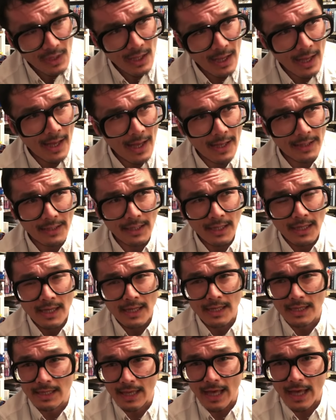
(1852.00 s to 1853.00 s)
and
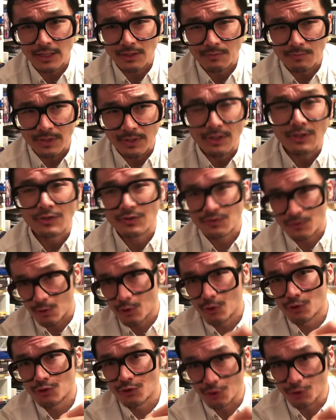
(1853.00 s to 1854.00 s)
he asked me,
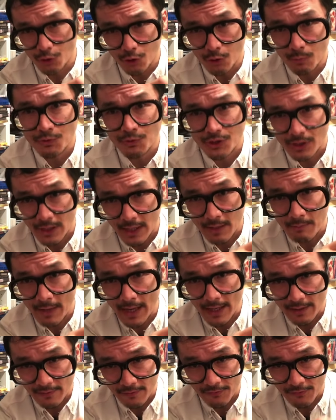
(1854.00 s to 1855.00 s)
"So to whom should I
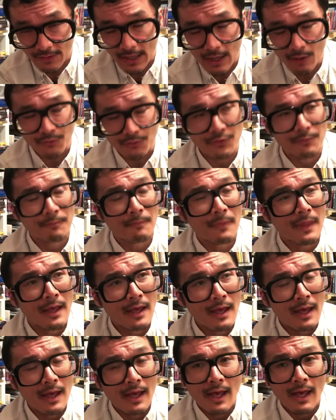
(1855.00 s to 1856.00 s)
make this out?"
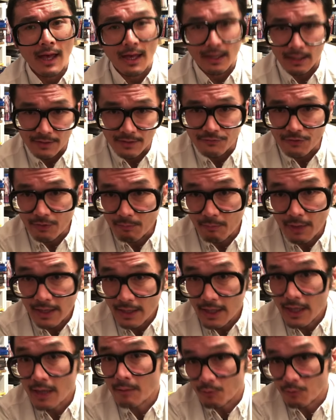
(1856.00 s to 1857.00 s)
And I said my
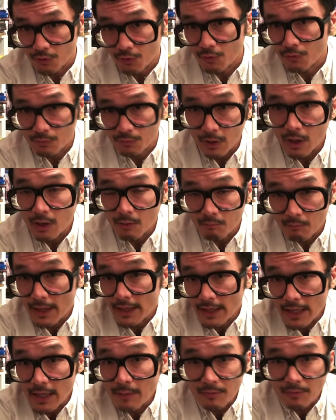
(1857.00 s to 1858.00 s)
name. You know, oh, my
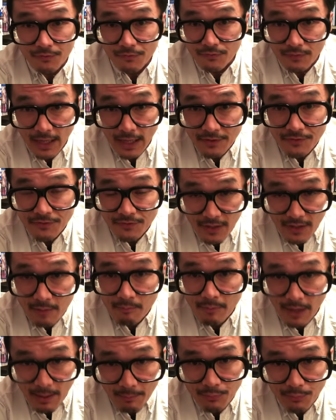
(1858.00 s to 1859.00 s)
name is Daisuke
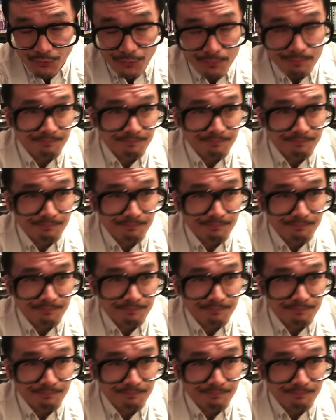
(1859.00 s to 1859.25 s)
Beppu.